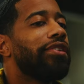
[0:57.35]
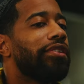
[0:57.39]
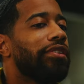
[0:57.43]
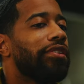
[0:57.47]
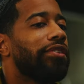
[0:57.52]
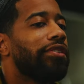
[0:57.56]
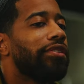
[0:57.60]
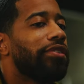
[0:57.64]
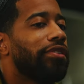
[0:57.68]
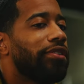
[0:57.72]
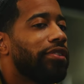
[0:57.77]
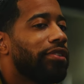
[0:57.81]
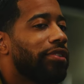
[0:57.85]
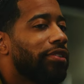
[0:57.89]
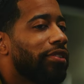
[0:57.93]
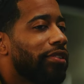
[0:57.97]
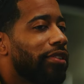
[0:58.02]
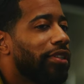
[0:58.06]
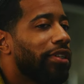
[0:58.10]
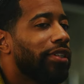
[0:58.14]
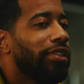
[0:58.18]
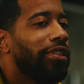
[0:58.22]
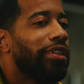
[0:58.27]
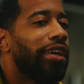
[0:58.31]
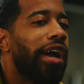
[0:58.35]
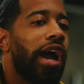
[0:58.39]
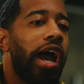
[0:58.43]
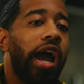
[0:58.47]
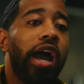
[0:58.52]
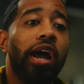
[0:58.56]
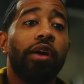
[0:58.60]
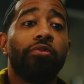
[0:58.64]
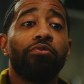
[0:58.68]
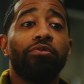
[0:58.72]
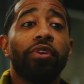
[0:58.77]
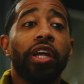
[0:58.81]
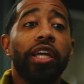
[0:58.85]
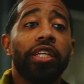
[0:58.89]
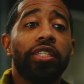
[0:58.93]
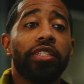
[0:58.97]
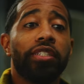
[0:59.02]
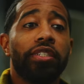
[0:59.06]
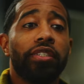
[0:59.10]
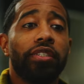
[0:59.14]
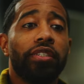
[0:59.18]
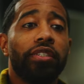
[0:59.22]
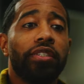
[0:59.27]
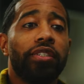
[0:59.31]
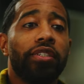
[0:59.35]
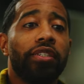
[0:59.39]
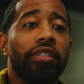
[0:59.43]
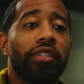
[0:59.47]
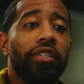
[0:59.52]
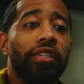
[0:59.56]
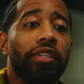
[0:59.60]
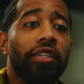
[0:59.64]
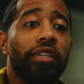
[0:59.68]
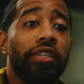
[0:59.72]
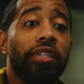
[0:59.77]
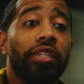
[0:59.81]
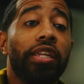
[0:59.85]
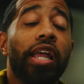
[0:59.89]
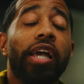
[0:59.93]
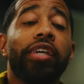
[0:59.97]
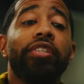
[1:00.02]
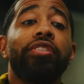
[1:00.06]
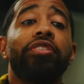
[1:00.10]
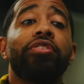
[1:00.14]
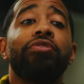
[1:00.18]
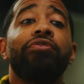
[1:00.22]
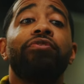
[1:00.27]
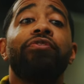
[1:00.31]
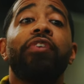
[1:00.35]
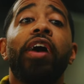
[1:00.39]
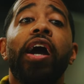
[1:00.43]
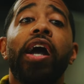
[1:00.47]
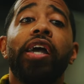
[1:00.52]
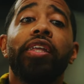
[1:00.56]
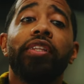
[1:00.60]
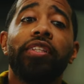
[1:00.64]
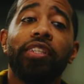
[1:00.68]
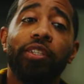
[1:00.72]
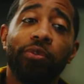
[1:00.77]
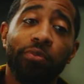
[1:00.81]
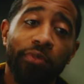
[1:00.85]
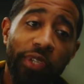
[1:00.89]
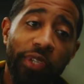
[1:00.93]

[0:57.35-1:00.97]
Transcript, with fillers: And you are? I'm Reggie. Nice to finally